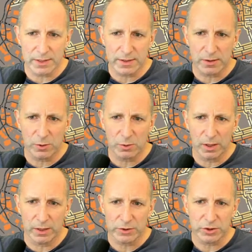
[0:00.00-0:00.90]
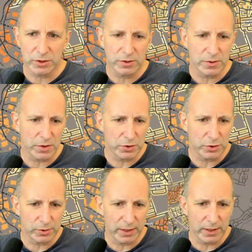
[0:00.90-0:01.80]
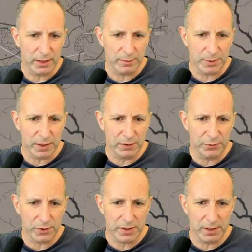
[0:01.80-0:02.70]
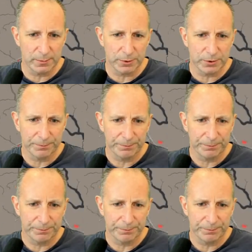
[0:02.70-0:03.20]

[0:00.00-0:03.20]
So I'll show you social grade AB, for example.